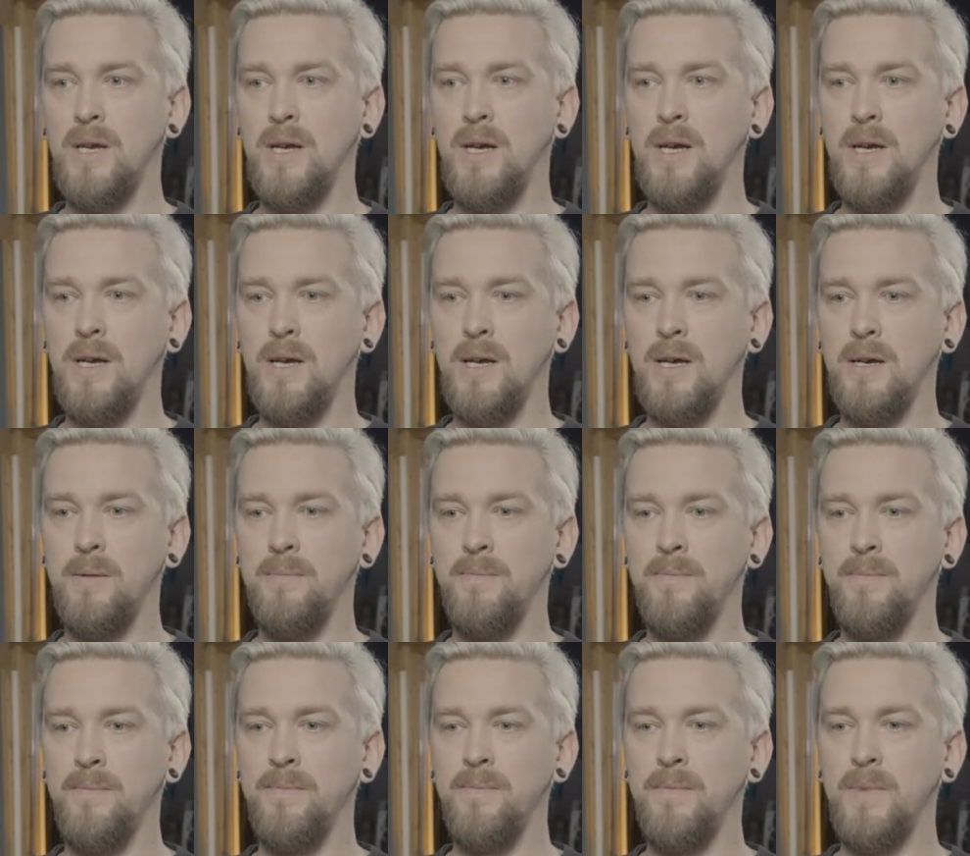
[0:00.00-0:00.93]

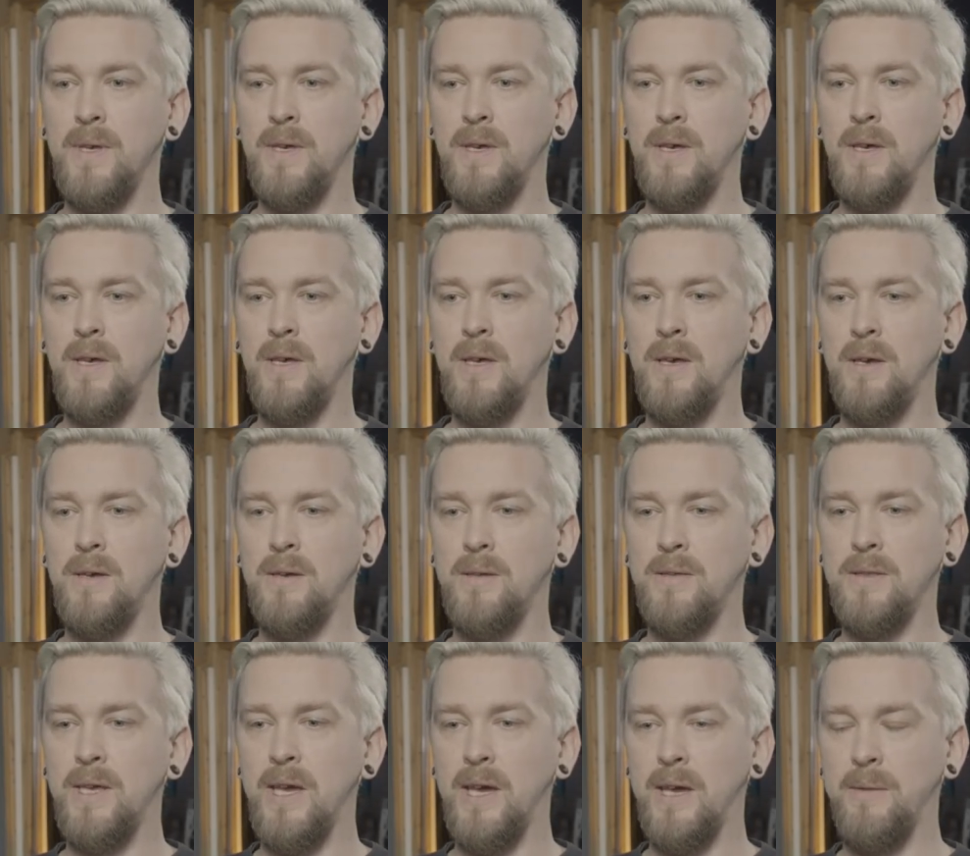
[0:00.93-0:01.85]

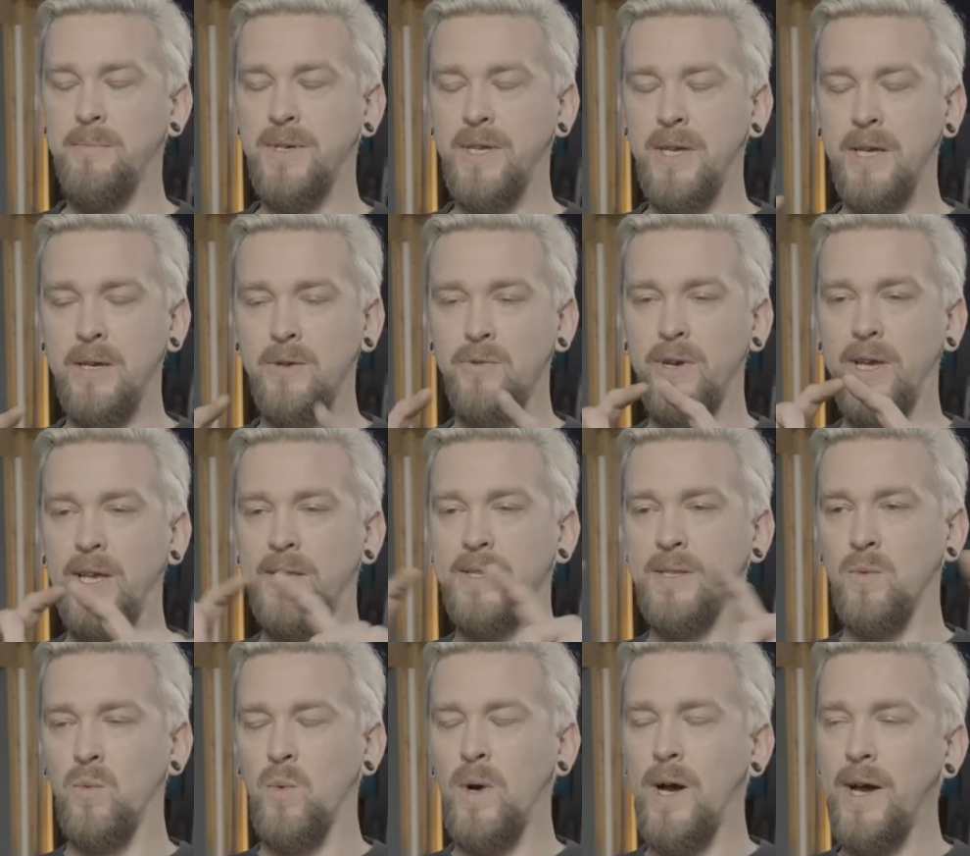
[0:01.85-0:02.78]
The AMT creates
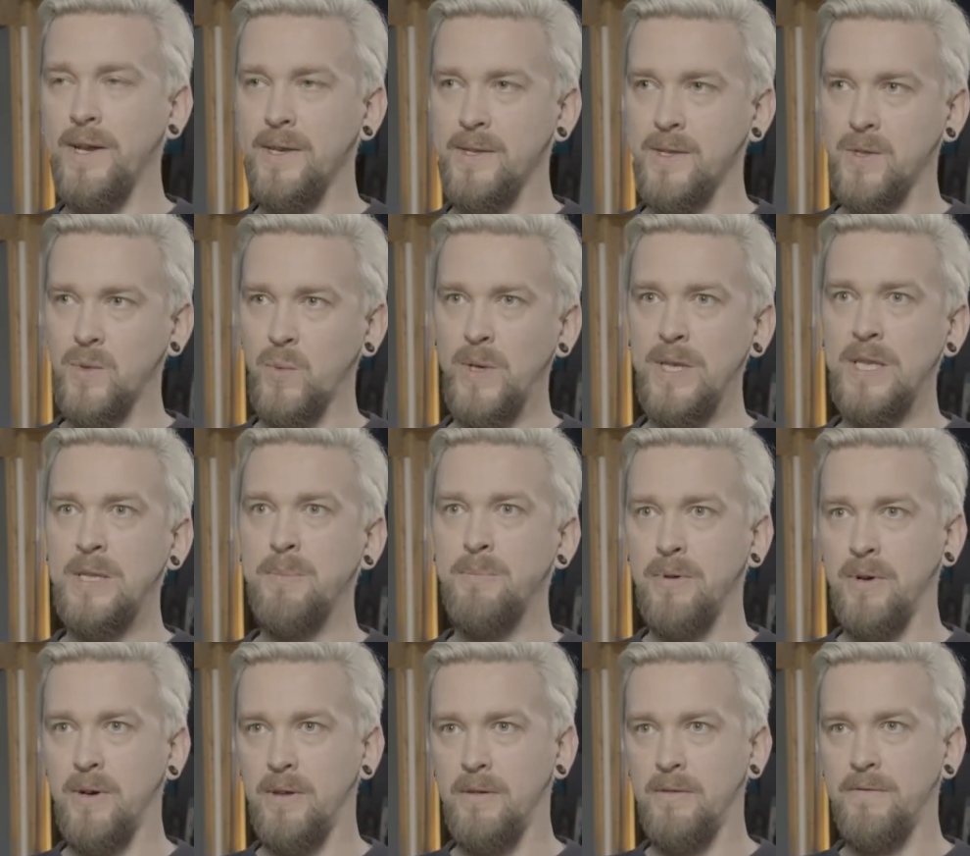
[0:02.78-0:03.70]
a wider sweet
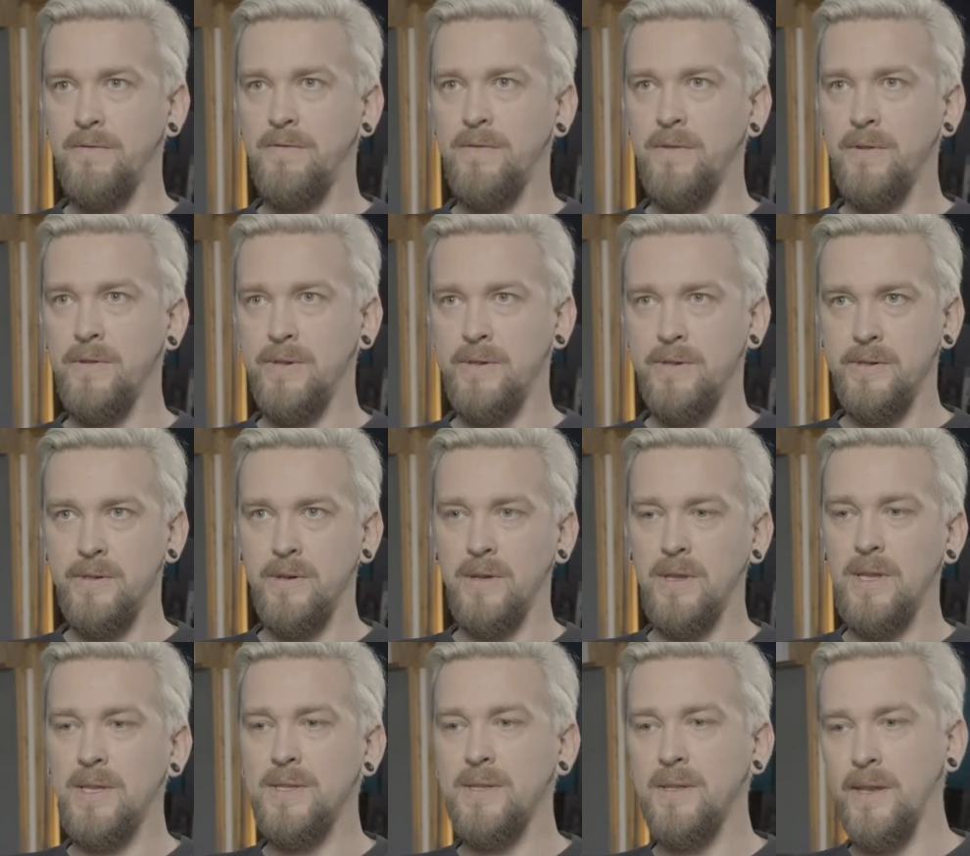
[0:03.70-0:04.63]
spot for your
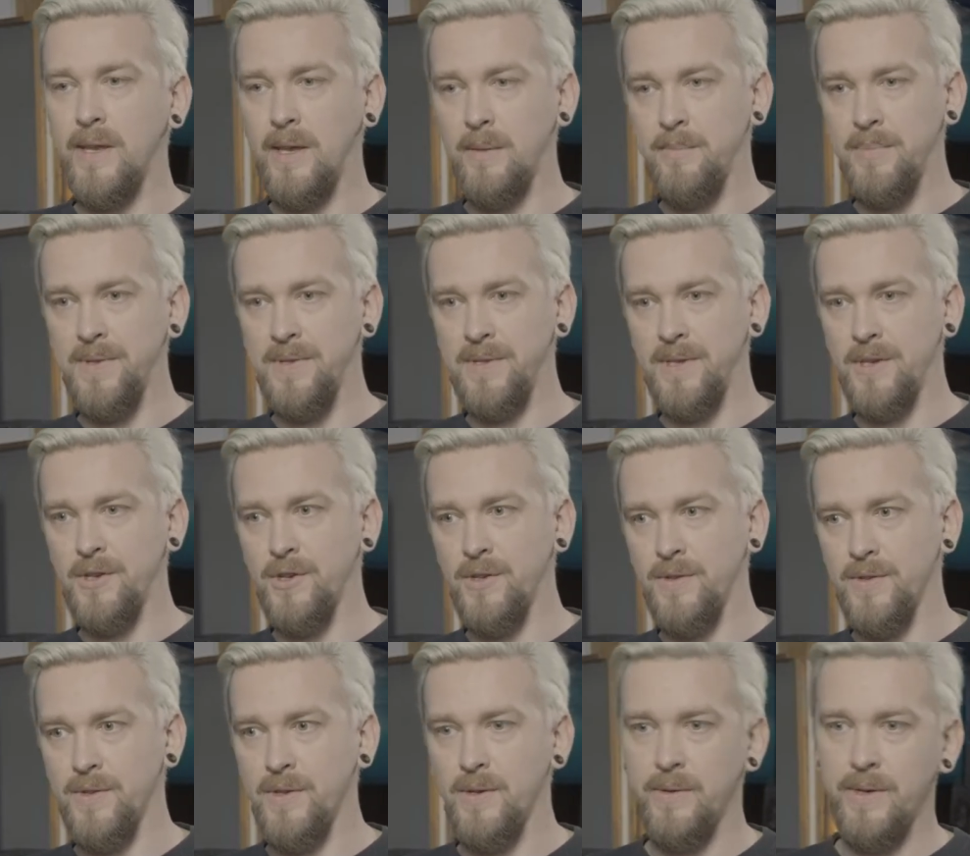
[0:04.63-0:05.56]
listening
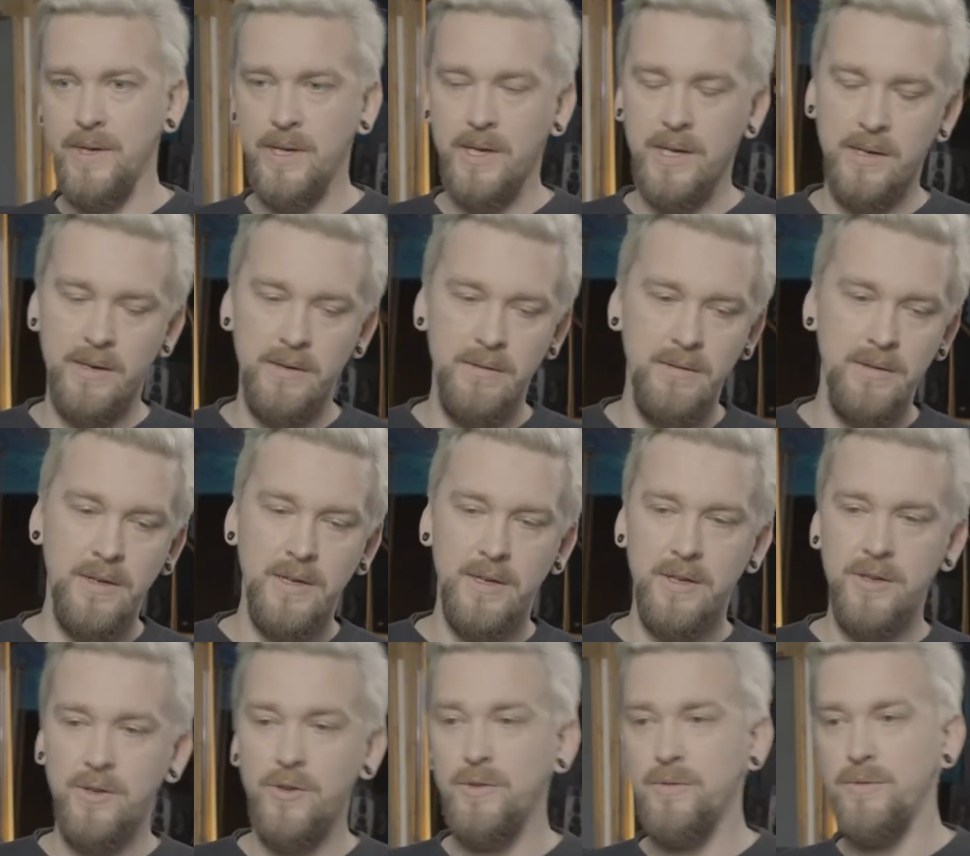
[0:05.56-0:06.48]
position, so you
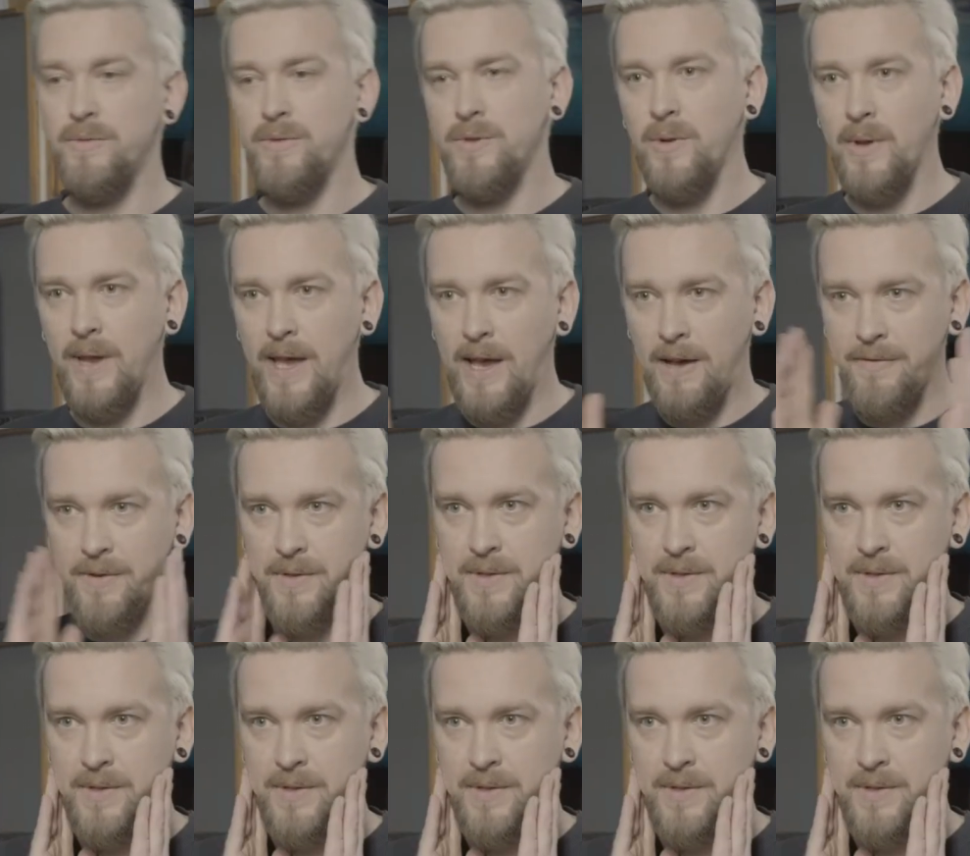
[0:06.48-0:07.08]
don't have to